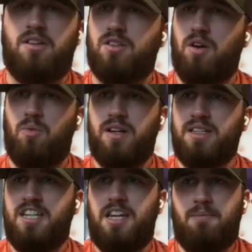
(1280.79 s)
So
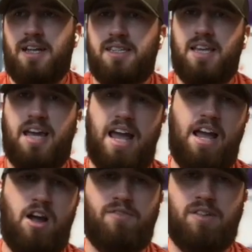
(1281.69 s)
one team might say,
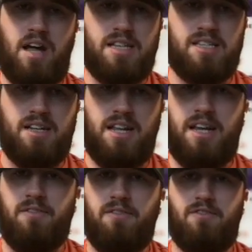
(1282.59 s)
hey, our
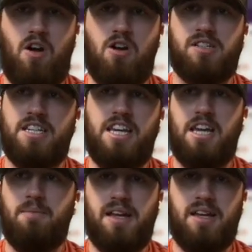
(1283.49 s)
velocity for our
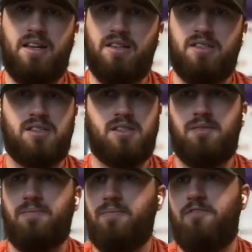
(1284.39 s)
team
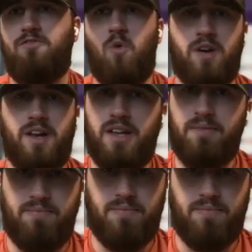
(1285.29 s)
is 40